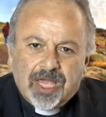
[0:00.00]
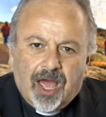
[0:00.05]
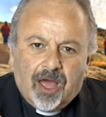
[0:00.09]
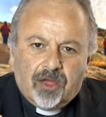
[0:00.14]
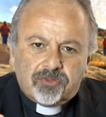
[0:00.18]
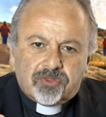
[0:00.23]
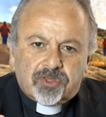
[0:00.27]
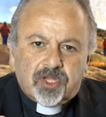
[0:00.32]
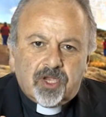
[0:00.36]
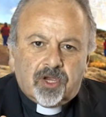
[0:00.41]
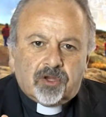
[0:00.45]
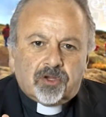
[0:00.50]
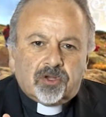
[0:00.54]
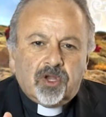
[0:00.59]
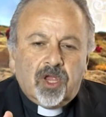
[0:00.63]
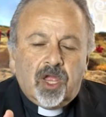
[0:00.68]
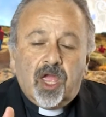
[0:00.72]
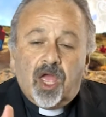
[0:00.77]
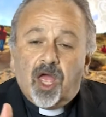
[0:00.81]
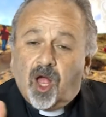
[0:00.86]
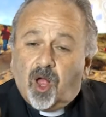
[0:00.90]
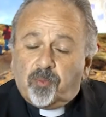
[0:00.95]
out there
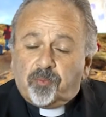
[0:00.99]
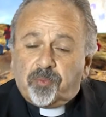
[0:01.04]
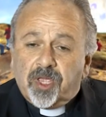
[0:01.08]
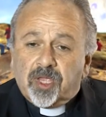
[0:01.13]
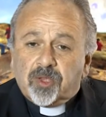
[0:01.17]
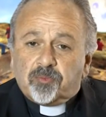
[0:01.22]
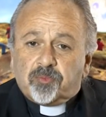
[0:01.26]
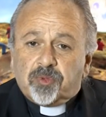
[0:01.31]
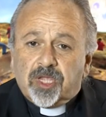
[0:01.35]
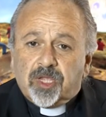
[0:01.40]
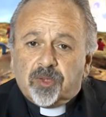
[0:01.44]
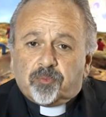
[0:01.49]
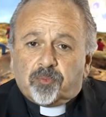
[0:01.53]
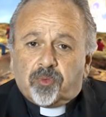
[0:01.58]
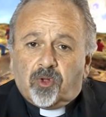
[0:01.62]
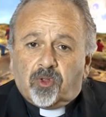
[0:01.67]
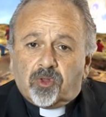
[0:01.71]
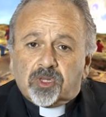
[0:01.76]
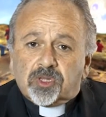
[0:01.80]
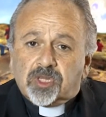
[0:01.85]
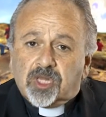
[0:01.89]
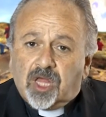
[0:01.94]
helping
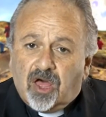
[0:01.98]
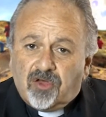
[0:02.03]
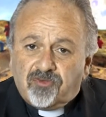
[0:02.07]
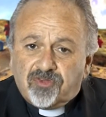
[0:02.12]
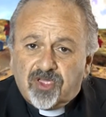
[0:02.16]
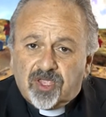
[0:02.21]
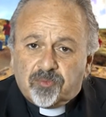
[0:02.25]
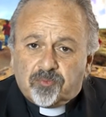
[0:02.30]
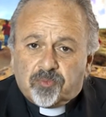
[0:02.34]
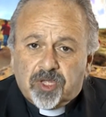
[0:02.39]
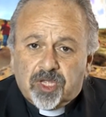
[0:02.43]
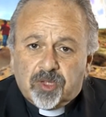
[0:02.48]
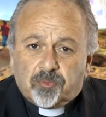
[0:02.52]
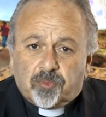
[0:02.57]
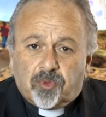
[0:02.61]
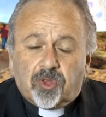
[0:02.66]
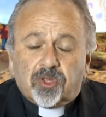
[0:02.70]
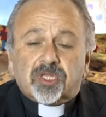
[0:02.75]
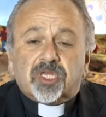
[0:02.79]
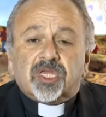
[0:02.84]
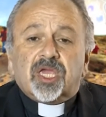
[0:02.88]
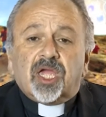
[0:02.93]
people, loving
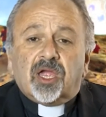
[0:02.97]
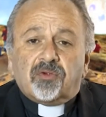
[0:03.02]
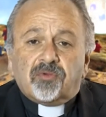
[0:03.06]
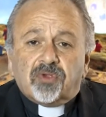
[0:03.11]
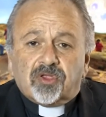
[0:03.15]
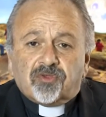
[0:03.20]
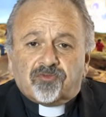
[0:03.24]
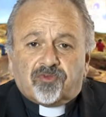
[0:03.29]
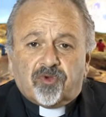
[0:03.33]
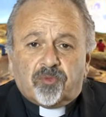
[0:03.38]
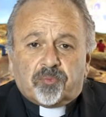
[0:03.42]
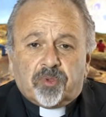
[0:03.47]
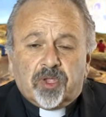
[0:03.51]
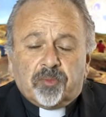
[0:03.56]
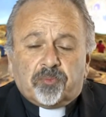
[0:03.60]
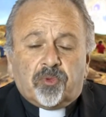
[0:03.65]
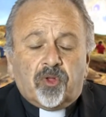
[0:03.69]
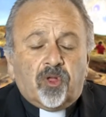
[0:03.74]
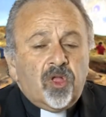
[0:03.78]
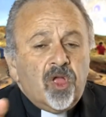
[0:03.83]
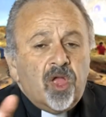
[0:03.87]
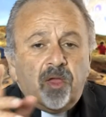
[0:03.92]
people, caring for
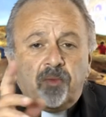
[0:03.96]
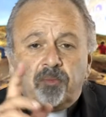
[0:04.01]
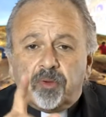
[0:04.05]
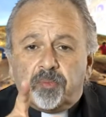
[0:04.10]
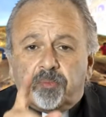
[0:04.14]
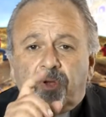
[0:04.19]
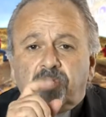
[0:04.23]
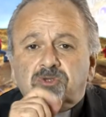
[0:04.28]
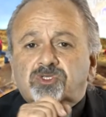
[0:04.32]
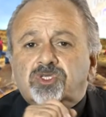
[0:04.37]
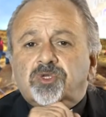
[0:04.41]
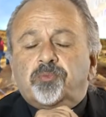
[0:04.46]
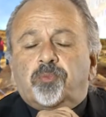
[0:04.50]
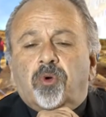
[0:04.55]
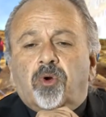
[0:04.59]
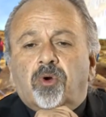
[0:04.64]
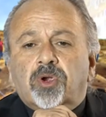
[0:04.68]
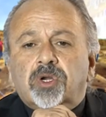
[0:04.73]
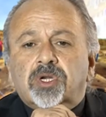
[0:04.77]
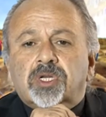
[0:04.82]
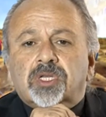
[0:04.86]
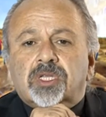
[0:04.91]
people, but most
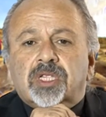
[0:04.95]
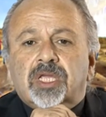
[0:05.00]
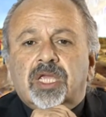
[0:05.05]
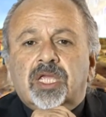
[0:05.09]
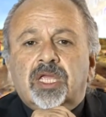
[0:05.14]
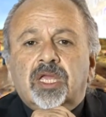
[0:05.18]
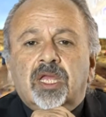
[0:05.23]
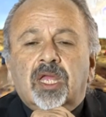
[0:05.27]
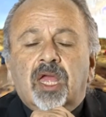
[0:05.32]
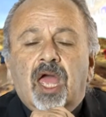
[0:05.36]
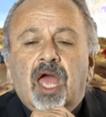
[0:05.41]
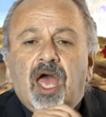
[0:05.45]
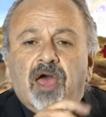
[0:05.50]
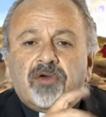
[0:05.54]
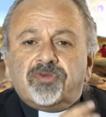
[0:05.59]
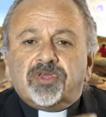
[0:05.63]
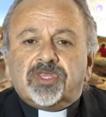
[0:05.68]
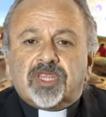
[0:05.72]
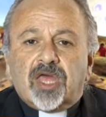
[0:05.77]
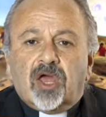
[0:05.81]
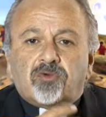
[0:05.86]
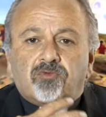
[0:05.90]
importantly,
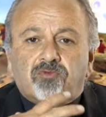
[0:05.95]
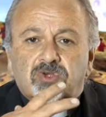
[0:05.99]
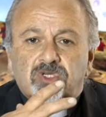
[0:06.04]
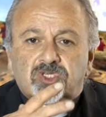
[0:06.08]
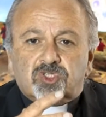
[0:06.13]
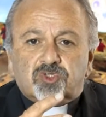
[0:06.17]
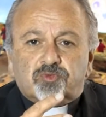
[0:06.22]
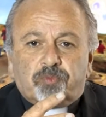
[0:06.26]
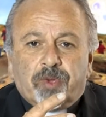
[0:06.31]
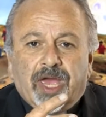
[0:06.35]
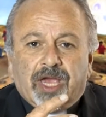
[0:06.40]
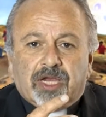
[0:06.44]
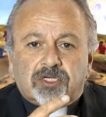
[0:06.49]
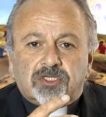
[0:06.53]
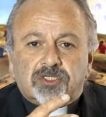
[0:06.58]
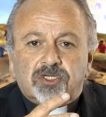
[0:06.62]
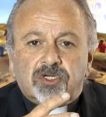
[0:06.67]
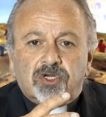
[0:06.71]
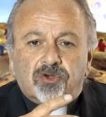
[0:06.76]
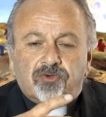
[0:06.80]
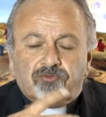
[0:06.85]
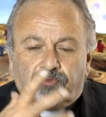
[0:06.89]
having that respect
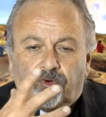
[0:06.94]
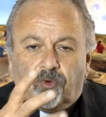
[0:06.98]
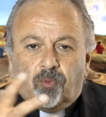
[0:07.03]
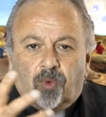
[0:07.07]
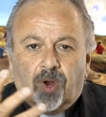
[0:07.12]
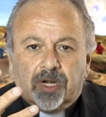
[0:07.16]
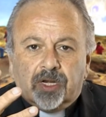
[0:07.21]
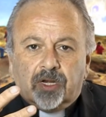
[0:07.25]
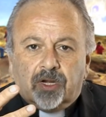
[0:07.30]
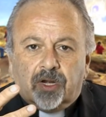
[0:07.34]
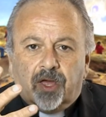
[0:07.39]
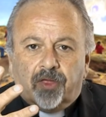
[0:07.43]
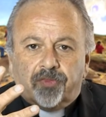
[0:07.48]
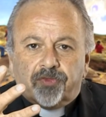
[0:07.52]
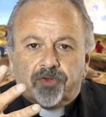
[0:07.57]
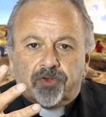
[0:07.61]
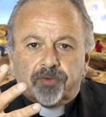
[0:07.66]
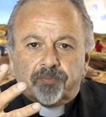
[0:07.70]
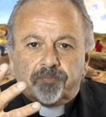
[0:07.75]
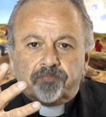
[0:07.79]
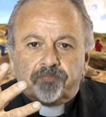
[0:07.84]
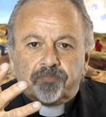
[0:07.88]
for one
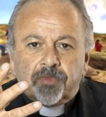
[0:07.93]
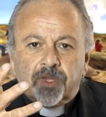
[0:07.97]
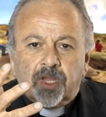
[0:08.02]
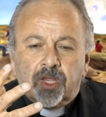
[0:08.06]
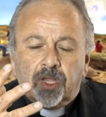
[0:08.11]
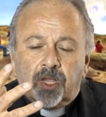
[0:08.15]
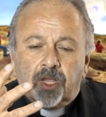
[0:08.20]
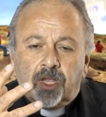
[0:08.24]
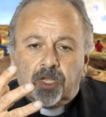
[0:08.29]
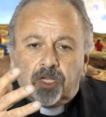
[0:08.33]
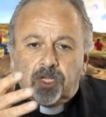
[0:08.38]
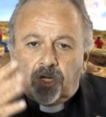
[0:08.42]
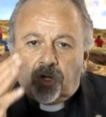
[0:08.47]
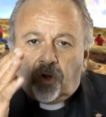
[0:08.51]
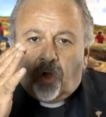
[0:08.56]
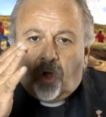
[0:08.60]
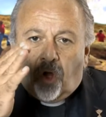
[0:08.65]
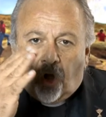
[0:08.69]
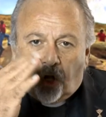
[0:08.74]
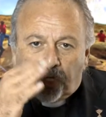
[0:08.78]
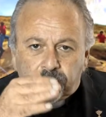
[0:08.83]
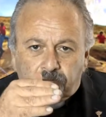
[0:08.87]
another. You know,
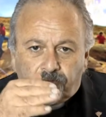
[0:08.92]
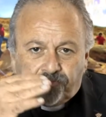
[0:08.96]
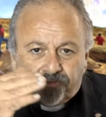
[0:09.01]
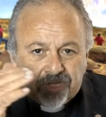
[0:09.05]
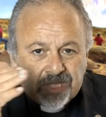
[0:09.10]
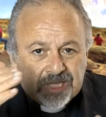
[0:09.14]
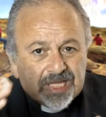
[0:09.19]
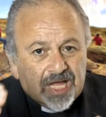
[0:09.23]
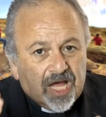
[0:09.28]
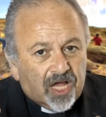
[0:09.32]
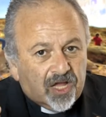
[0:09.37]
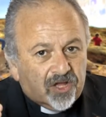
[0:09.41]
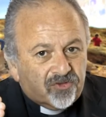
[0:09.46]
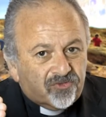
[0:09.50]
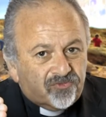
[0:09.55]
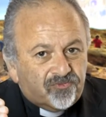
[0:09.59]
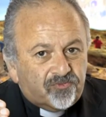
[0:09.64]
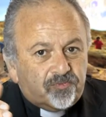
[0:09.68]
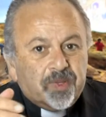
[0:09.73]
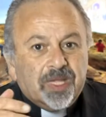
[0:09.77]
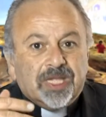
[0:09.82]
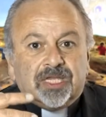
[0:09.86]
all of
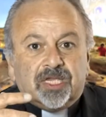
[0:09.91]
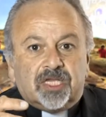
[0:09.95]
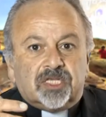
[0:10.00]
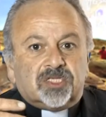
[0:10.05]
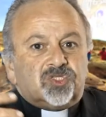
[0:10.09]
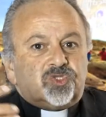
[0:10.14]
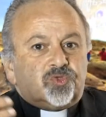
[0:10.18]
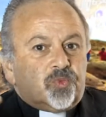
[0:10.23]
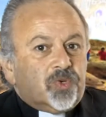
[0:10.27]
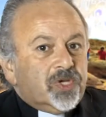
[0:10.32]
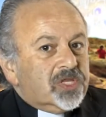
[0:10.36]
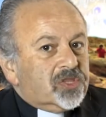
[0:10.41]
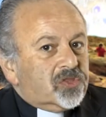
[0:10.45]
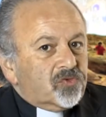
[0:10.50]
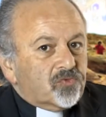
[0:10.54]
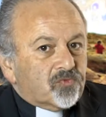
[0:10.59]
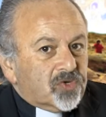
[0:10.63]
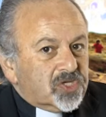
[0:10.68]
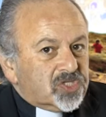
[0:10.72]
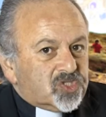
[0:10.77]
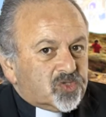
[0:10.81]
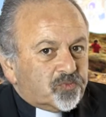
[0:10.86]
love begins with
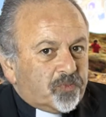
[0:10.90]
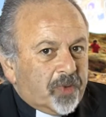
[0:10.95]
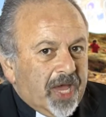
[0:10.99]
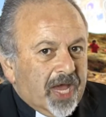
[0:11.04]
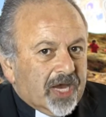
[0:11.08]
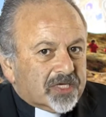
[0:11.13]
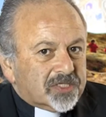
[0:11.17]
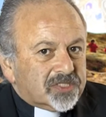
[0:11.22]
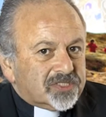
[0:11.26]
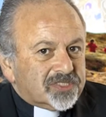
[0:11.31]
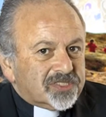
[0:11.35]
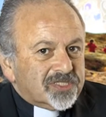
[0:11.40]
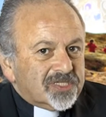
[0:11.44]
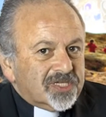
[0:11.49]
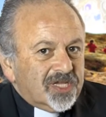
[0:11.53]
respect.